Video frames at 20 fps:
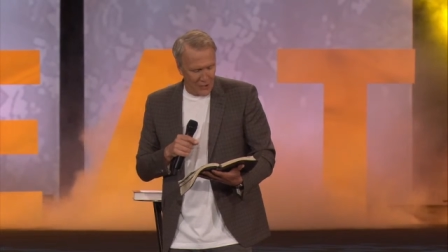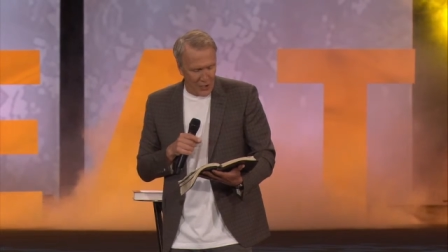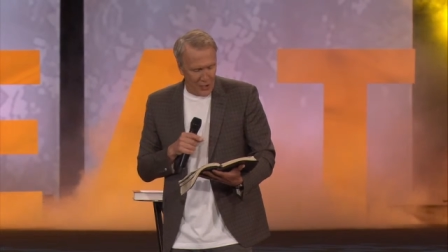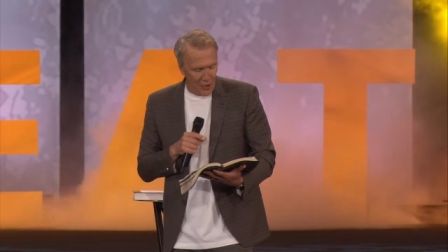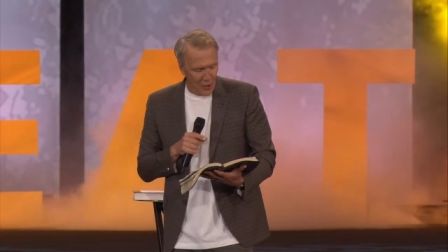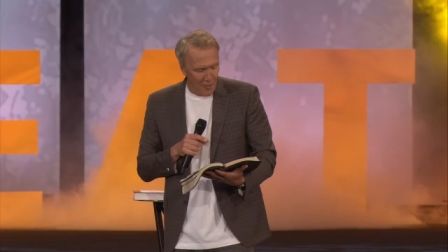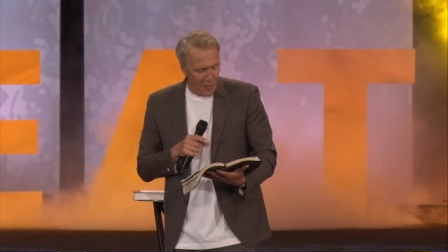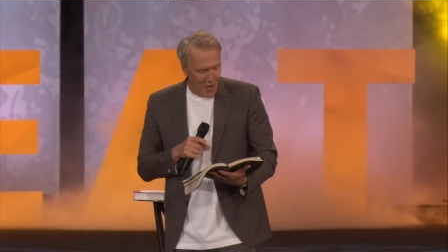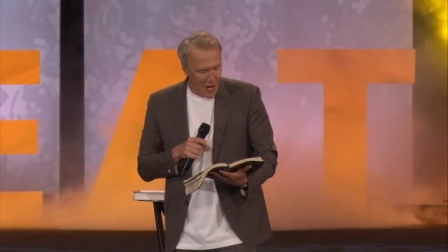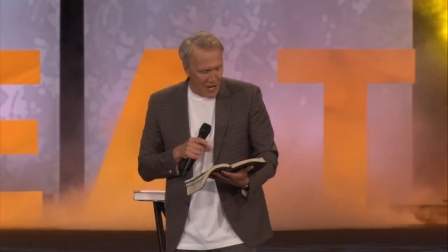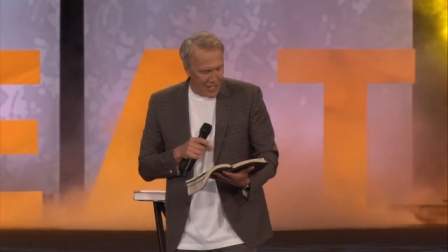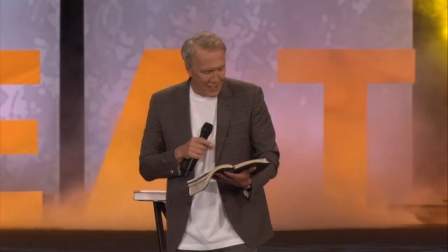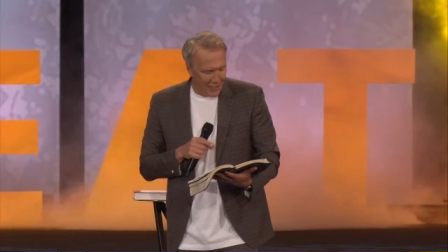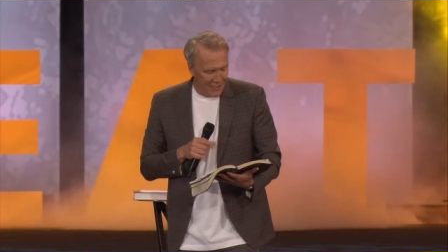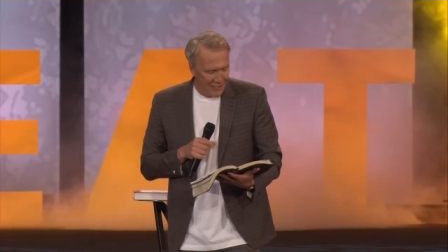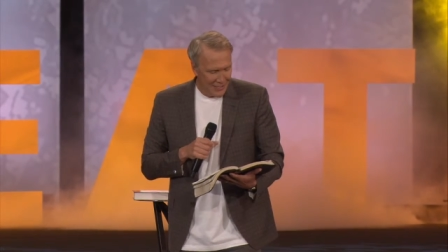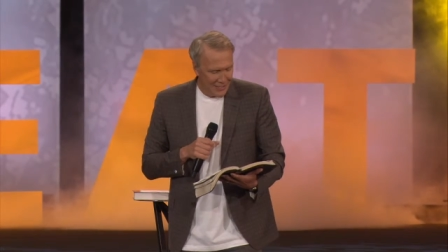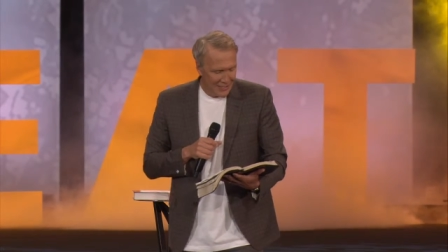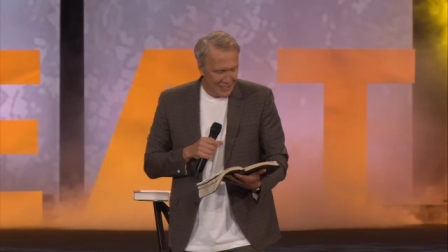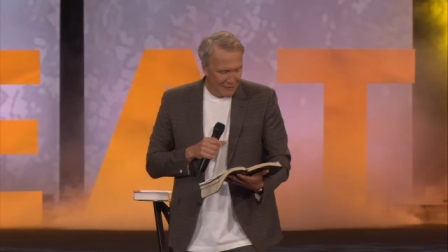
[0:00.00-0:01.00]

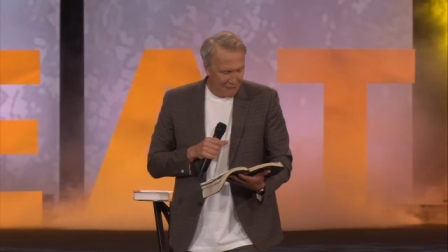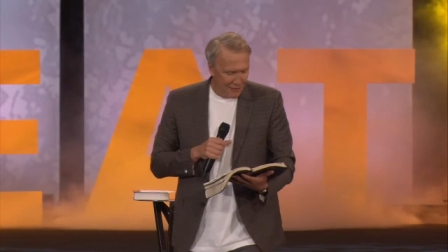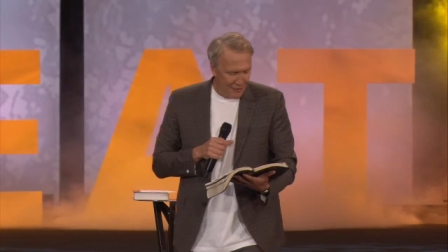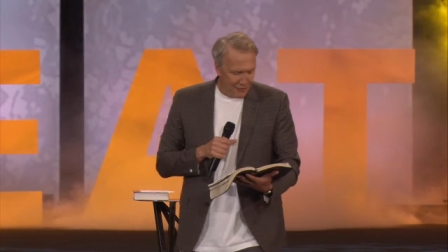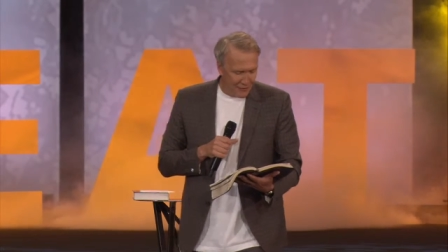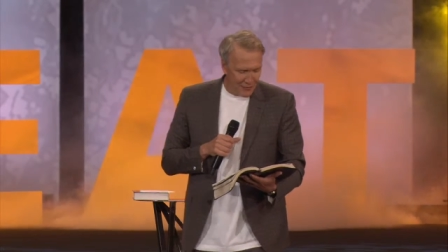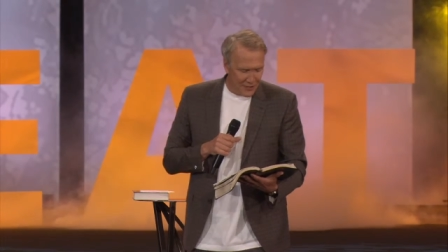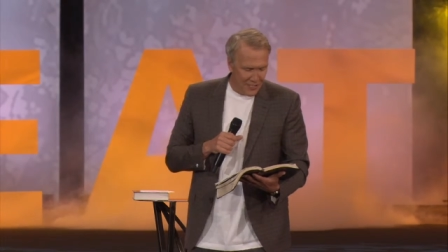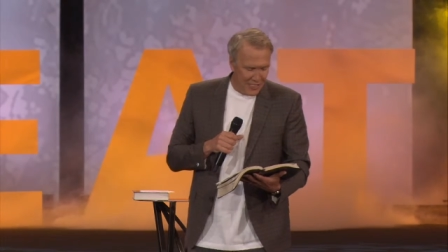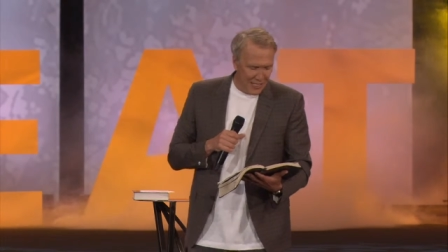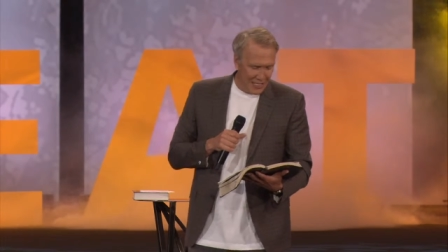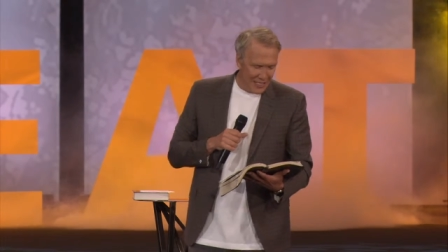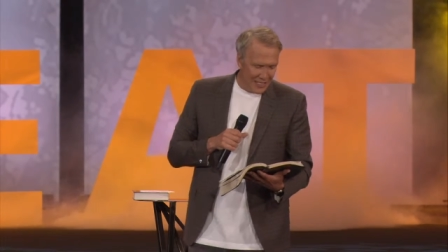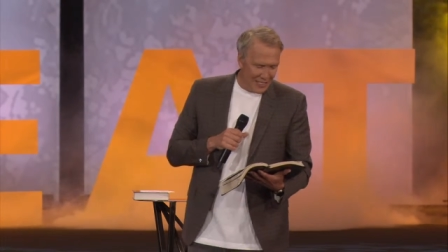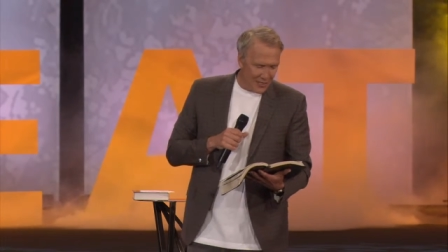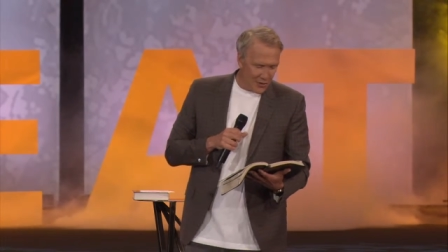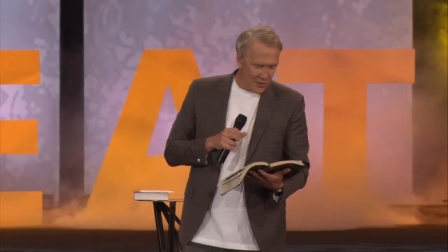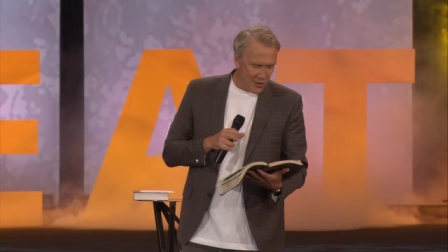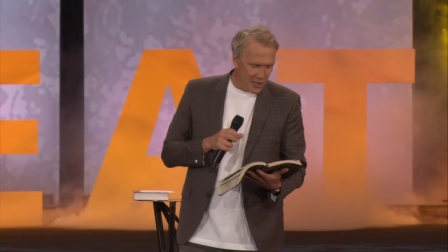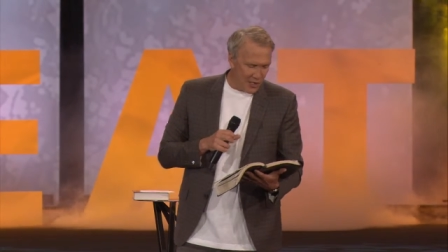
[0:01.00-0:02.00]
Jeremiah
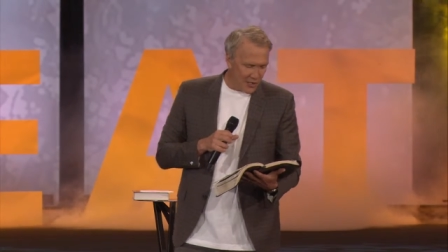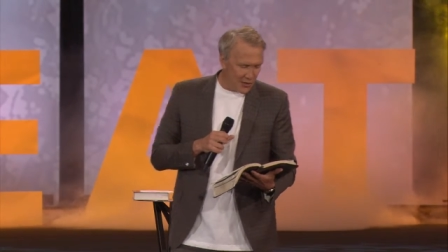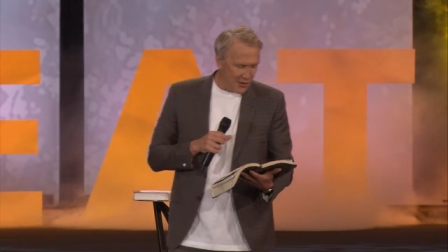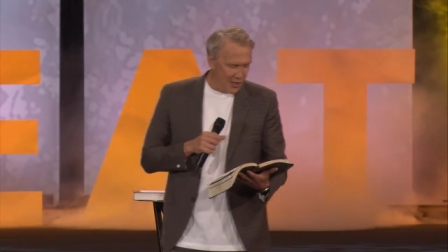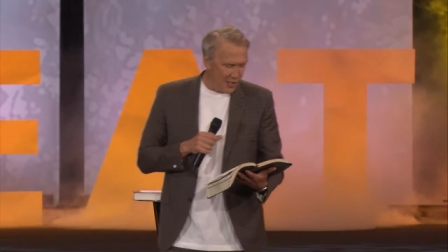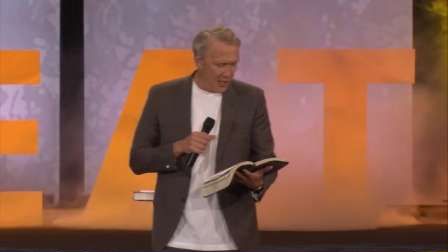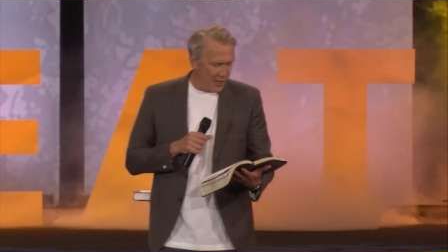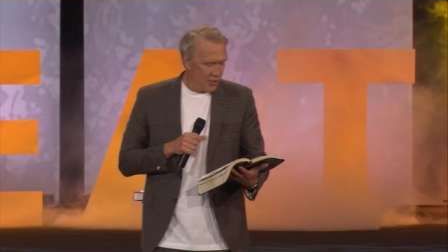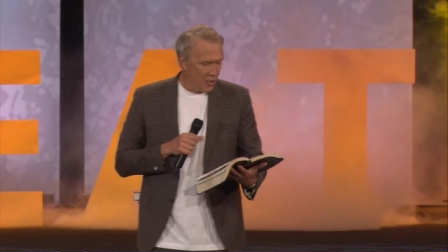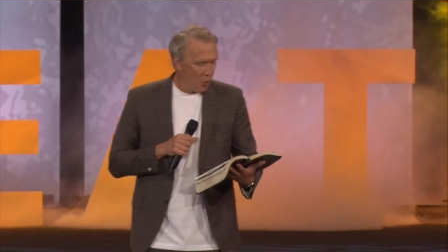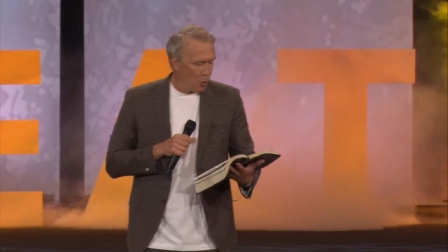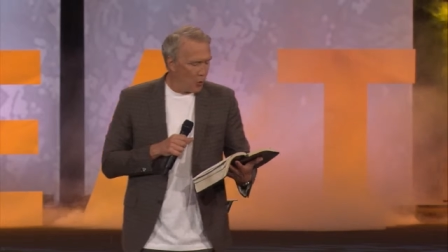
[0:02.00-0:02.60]
15, 16.